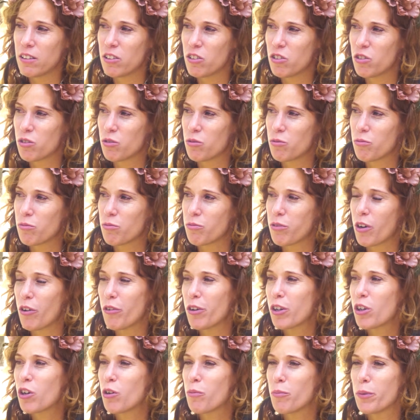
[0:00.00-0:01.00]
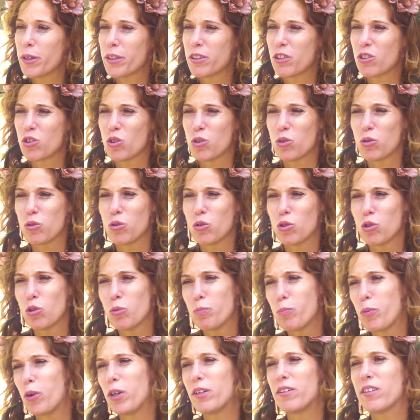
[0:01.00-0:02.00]
is very committed to do
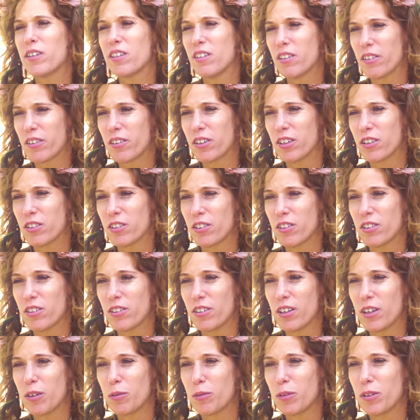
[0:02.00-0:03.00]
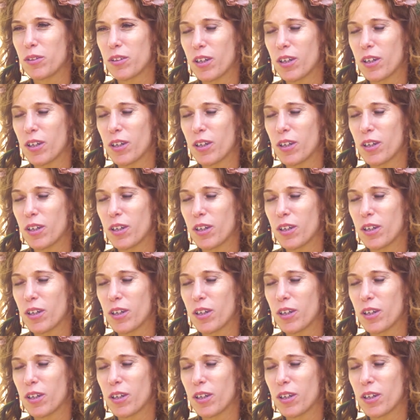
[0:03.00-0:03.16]
political theater. I mean,